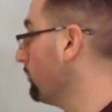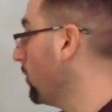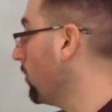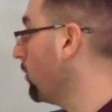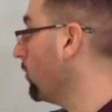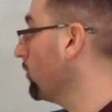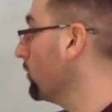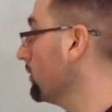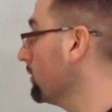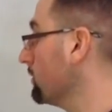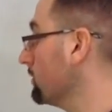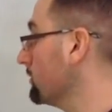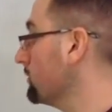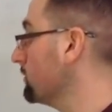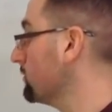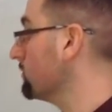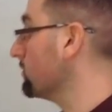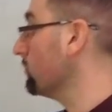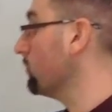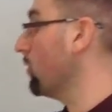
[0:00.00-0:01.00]
mole
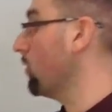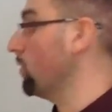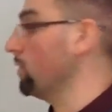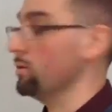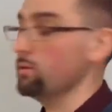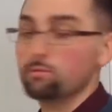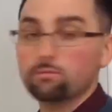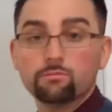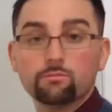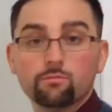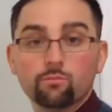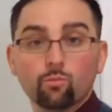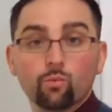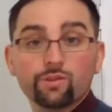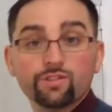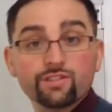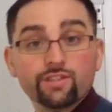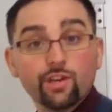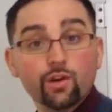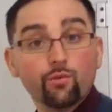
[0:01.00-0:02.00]
to mole?
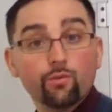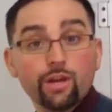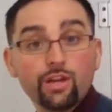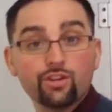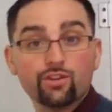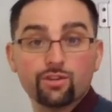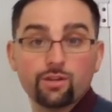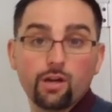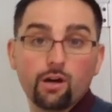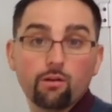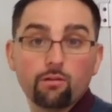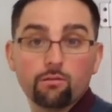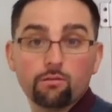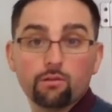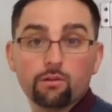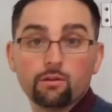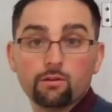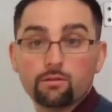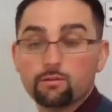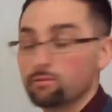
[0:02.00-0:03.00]
What's their ratio?
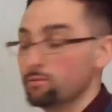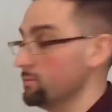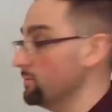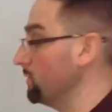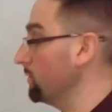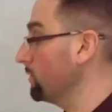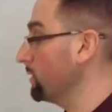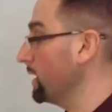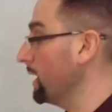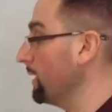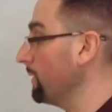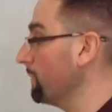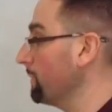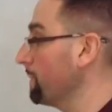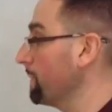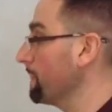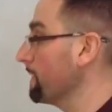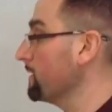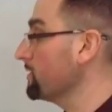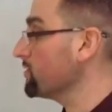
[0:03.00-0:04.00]
Okay?
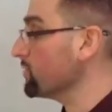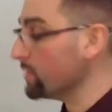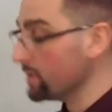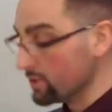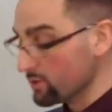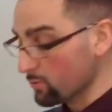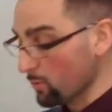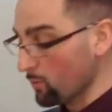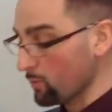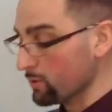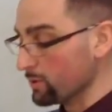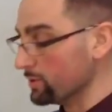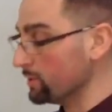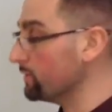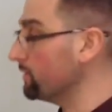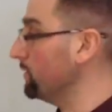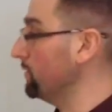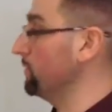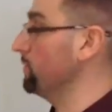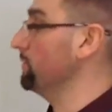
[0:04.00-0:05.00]
So here's what we're going
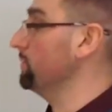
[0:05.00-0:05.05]
to do.